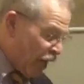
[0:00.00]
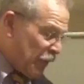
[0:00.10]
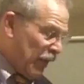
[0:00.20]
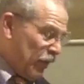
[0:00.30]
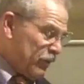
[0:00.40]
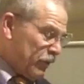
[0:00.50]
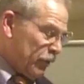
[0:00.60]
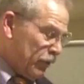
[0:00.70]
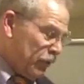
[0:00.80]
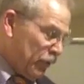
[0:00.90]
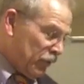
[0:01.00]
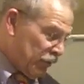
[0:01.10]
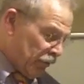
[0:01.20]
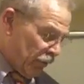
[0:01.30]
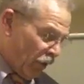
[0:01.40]
Mau Mau's, the
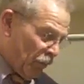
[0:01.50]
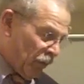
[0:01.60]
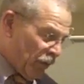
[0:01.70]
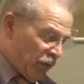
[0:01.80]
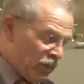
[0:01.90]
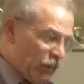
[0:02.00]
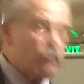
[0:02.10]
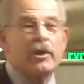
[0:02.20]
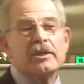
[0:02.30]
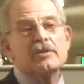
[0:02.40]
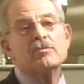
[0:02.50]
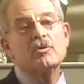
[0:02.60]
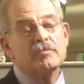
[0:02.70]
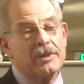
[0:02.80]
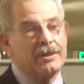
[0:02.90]
Kukuyas, it was all part of the liberation
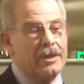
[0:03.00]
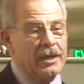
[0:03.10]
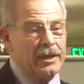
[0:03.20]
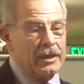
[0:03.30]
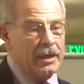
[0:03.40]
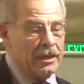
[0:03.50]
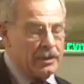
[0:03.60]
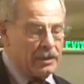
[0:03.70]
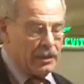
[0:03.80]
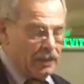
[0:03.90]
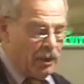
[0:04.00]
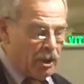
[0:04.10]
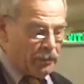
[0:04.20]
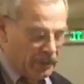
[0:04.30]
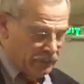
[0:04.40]
movement. And uh, the
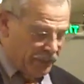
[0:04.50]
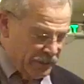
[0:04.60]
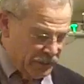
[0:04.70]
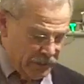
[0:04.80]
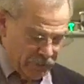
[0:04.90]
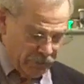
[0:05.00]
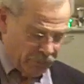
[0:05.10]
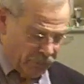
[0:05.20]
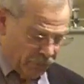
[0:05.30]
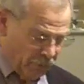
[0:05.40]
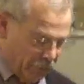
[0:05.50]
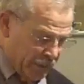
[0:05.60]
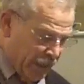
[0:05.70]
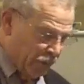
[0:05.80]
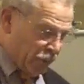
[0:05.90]
army traced this
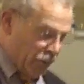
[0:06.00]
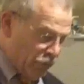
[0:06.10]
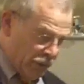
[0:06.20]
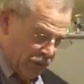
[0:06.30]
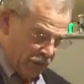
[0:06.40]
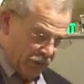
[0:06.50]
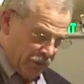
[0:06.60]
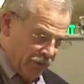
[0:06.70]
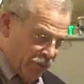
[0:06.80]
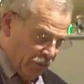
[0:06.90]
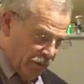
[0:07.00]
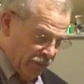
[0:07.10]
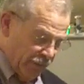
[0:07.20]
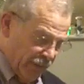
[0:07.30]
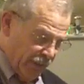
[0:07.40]
group down, which, who killed
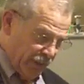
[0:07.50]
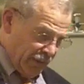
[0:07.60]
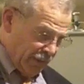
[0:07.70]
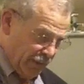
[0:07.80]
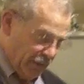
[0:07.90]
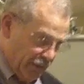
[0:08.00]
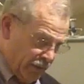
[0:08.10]
34 uh,